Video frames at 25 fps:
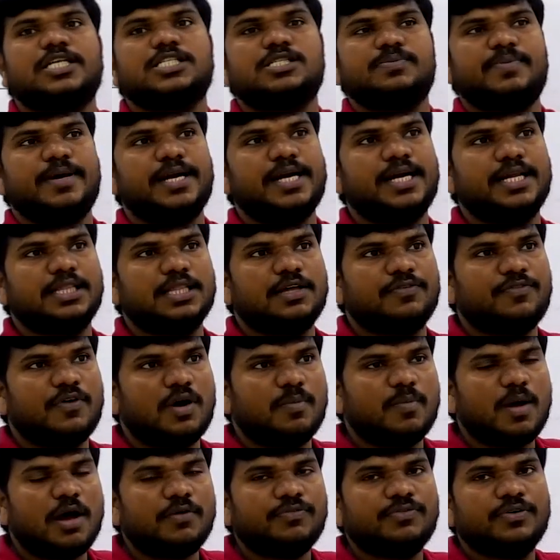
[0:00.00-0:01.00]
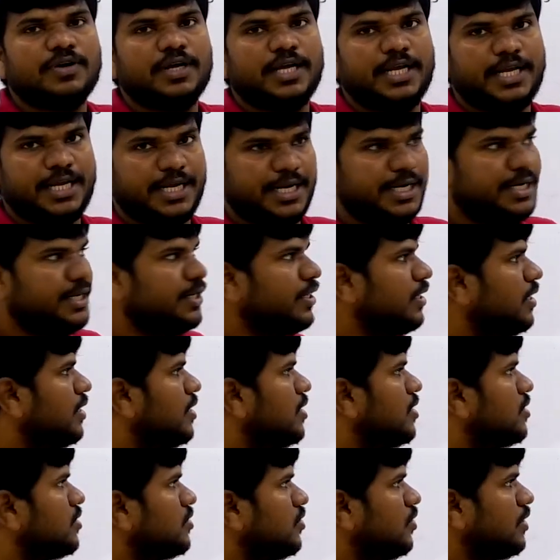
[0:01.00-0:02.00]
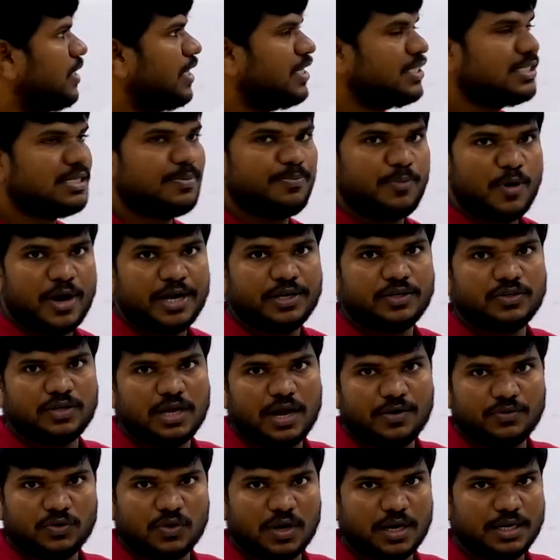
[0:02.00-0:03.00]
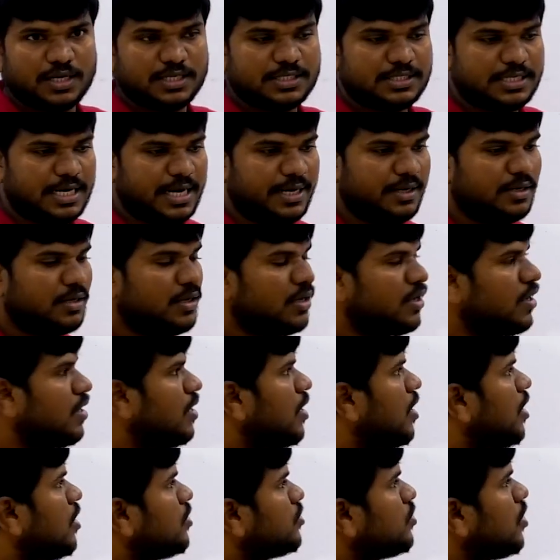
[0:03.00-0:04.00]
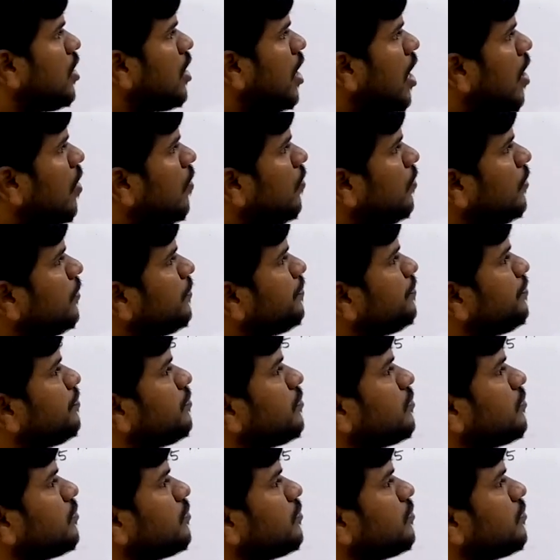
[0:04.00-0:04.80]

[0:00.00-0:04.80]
dissipated in the form of heat. So that is the point you have to understand. So now